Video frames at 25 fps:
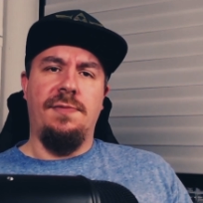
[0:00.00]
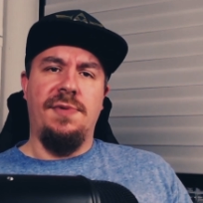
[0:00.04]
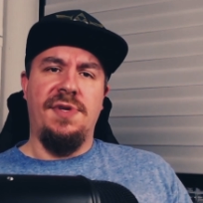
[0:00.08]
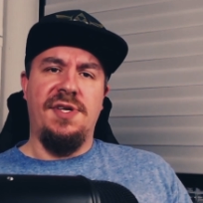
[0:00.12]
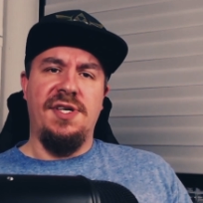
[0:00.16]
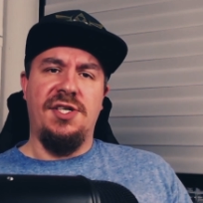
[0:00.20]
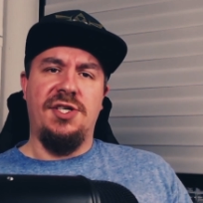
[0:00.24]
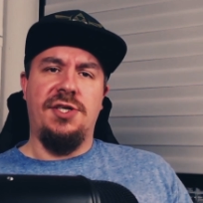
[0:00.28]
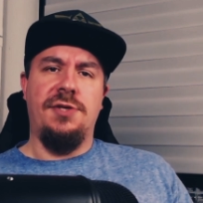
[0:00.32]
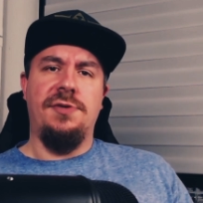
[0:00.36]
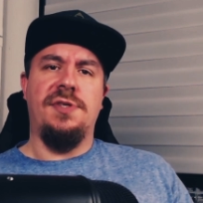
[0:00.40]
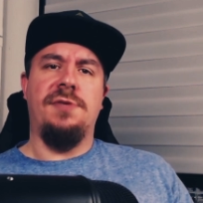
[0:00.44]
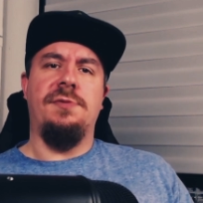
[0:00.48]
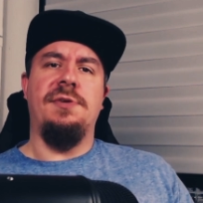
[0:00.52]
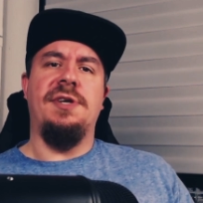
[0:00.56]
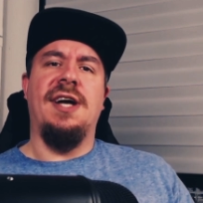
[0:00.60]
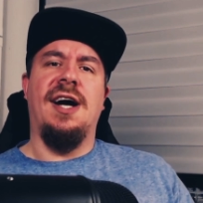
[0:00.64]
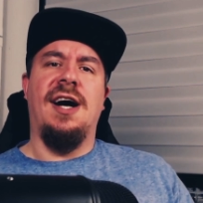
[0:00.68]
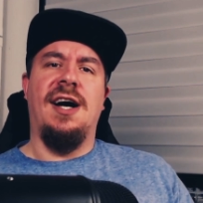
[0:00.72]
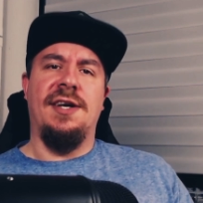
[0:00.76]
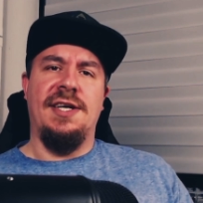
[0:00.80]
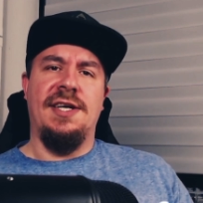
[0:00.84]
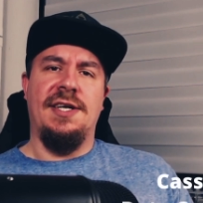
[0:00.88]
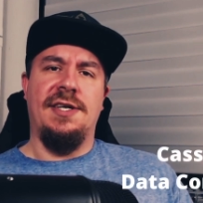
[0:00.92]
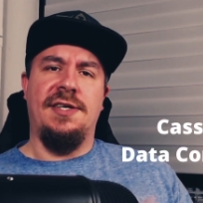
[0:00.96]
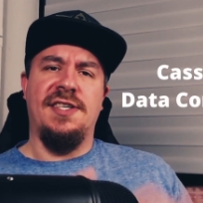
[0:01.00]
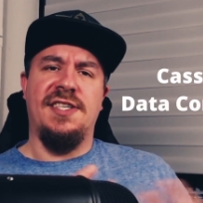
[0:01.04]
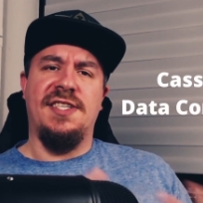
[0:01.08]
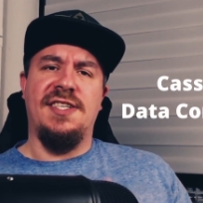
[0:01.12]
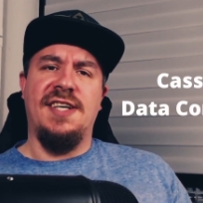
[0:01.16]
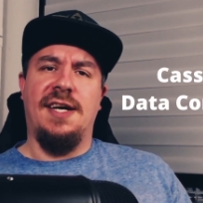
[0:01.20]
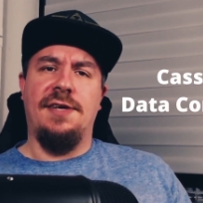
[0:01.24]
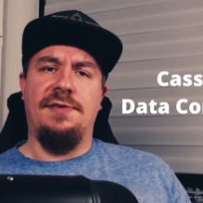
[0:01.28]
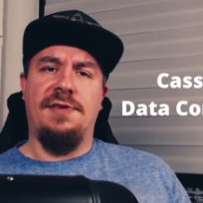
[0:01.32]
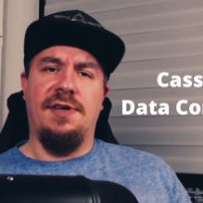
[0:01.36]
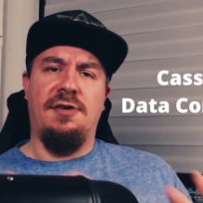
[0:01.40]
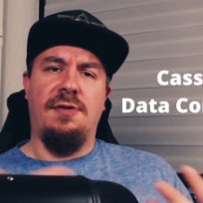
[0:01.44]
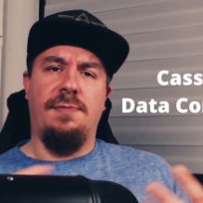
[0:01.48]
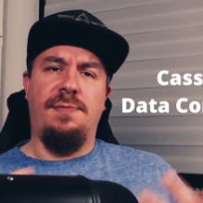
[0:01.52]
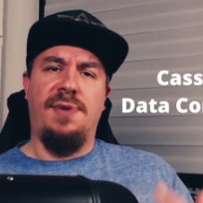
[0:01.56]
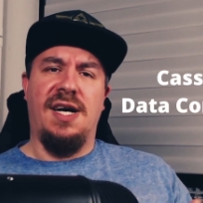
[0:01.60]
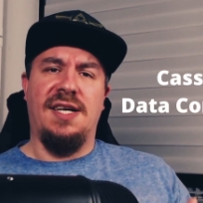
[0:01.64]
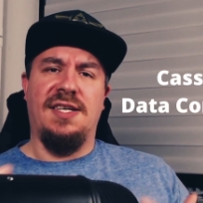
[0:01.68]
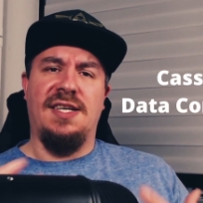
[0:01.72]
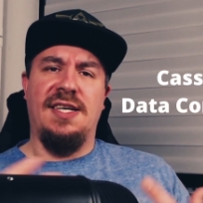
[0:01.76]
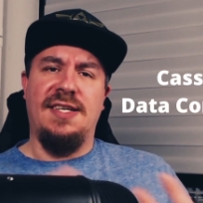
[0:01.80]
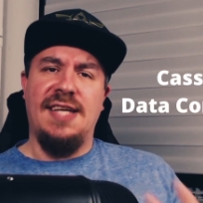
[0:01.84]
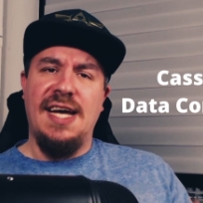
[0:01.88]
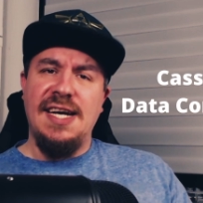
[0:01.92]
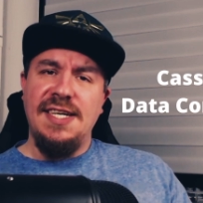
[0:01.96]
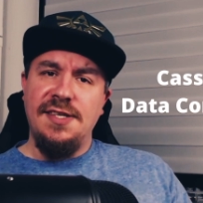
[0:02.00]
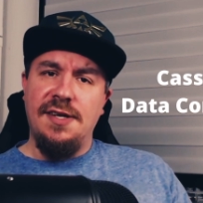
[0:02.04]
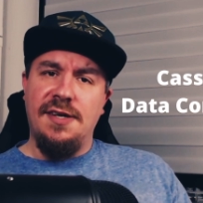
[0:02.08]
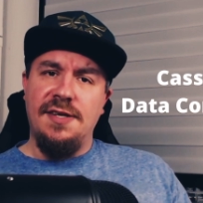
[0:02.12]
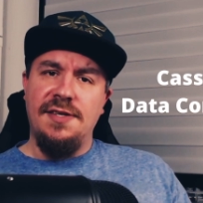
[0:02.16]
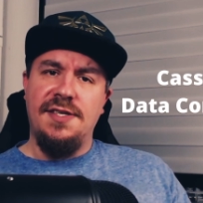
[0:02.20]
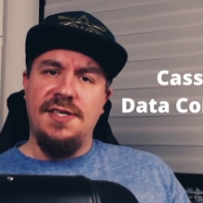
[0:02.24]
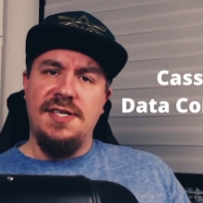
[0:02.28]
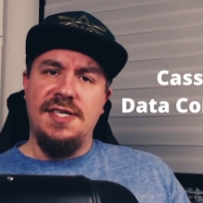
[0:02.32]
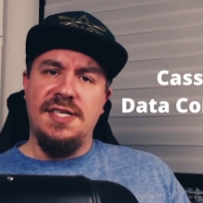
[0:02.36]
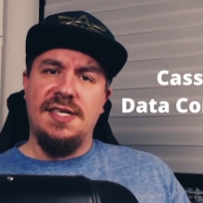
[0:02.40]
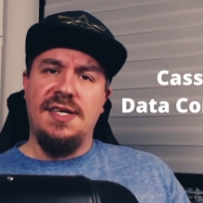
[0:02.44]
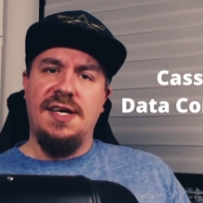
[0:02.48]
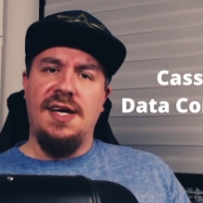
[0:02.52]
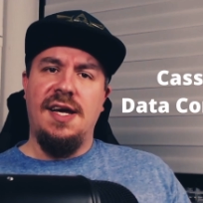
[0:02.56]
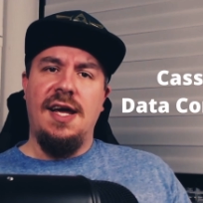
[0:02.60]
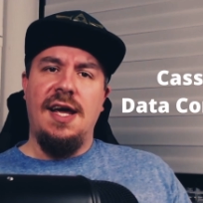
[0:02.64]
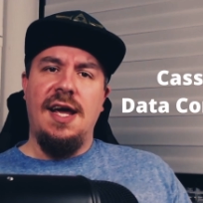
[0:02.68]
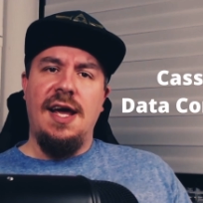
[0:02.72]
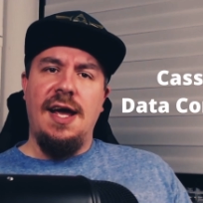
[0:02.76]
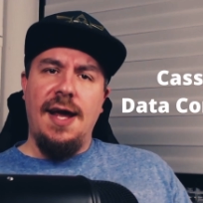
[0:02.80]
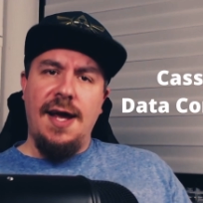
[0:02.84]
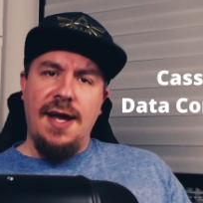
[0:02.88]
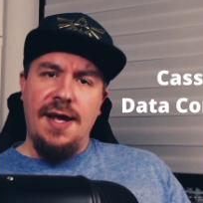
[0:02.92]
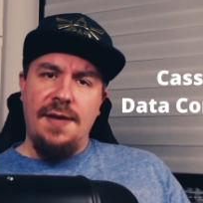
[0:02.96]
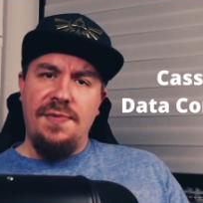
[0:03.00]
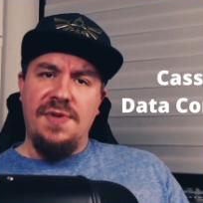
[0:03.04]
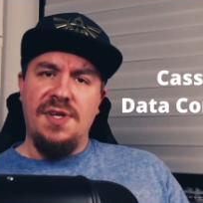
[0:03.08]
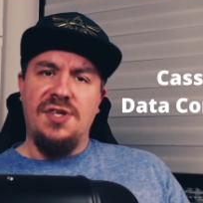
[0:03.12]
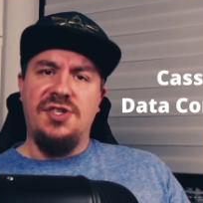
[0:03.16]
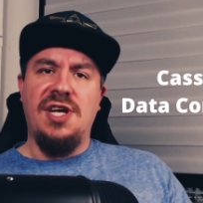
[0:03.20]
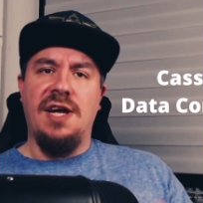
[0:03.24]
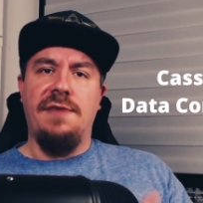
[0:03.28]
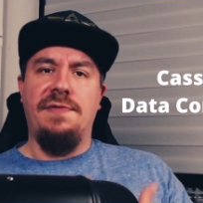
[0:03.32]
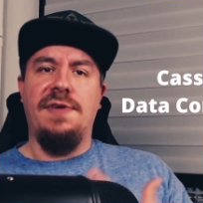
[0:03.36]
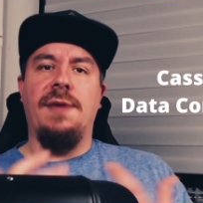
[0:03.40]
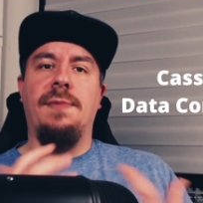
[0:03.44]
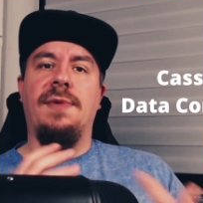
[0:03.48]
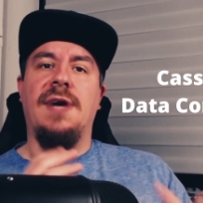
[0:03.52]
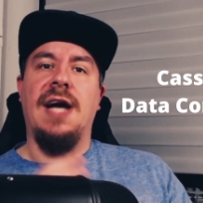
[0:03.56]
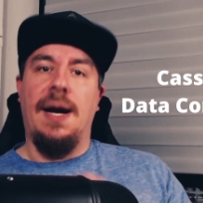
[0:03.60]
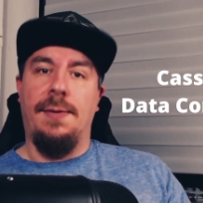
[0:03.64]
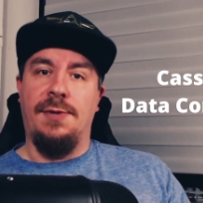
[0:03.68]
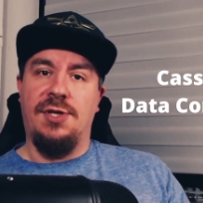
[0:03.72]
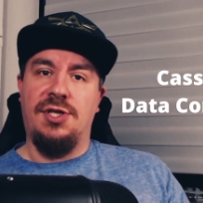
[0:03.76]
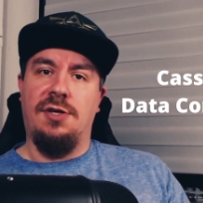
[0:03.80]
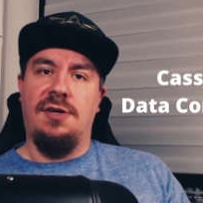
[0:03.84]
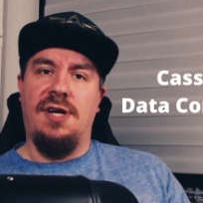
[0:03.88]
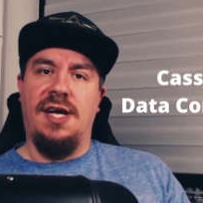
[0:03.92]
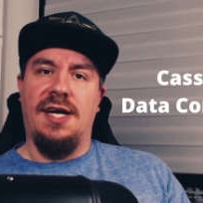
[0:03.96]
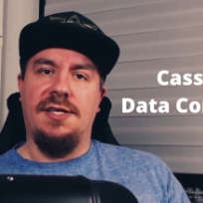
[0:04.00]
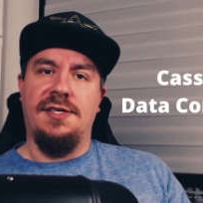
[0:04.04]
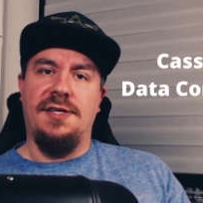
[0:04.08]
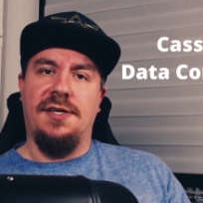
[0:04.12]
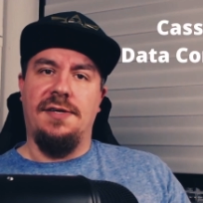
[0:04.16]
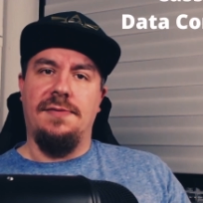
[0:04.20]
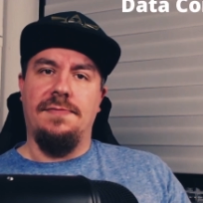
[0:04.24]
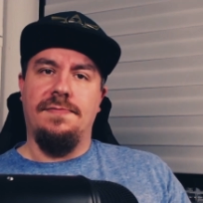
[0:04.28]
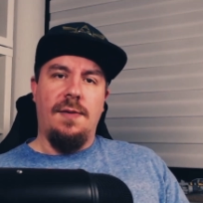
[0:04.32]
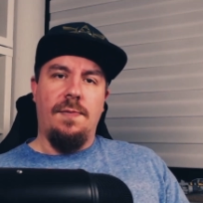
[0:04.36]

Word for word: with issues regarding Cassandra compacting data on disk and the JVM garbage collector.